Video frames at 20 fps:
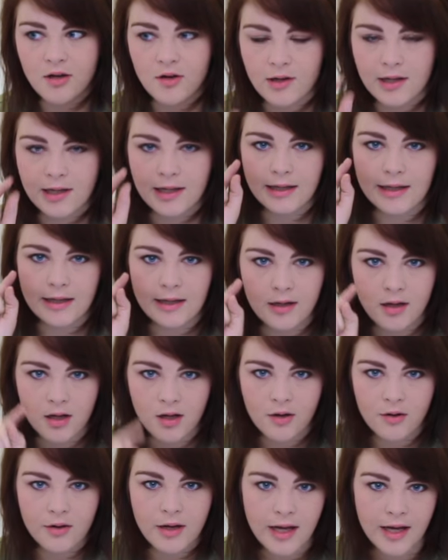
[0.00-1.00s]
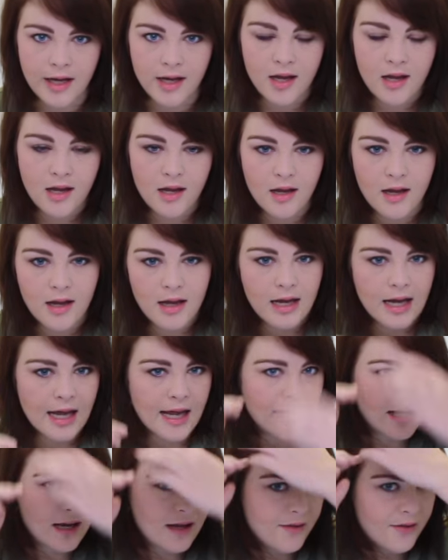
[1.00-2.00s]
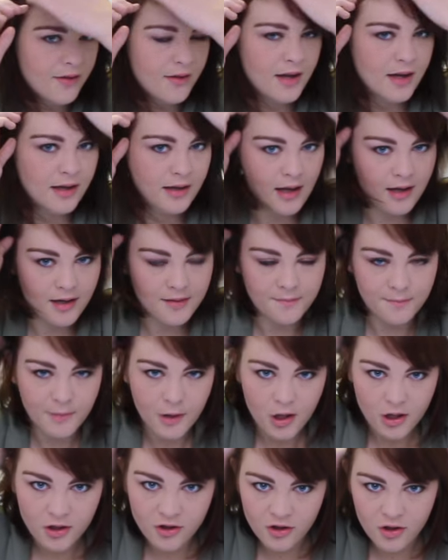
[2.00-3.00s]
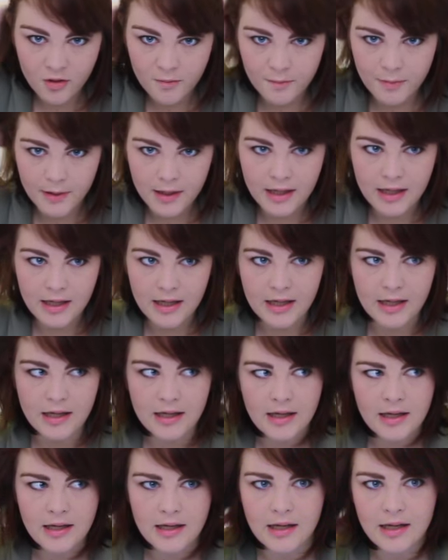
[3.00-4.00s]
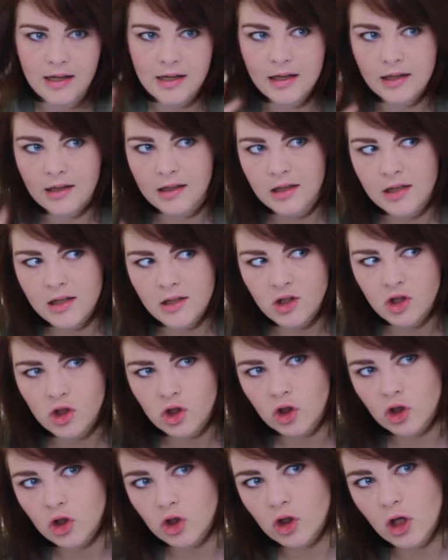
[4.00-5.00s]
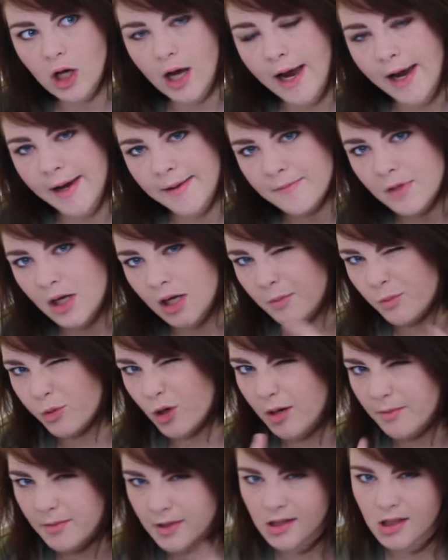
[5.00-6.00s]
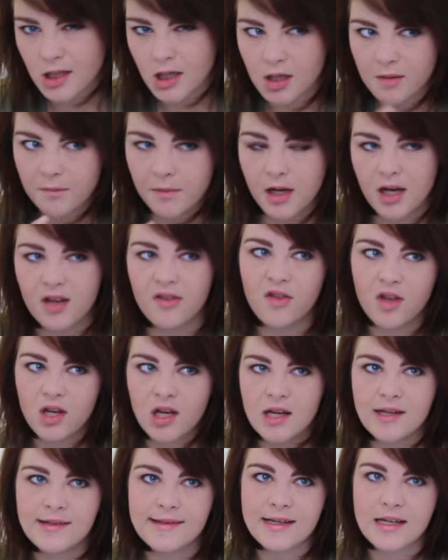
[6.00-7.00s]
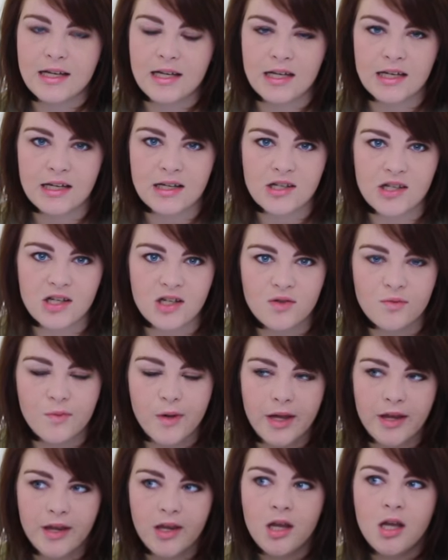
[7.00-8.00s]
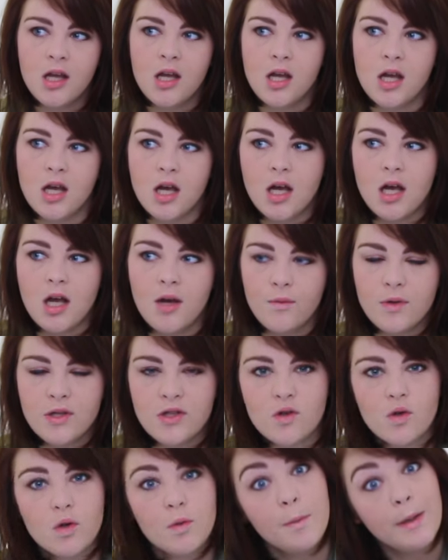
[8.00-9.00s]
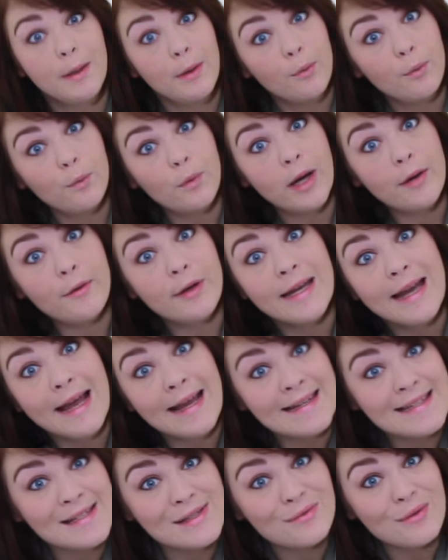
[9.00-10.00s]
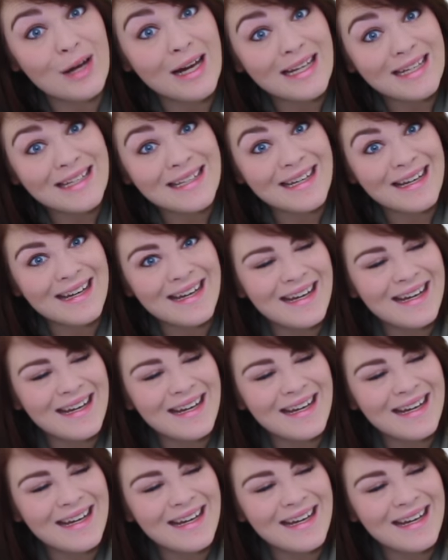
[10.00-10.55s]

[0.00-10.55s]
you click OK. And I think that part should be in English. I'm not practicing, but I think it's in English as well, which could be very nice, right?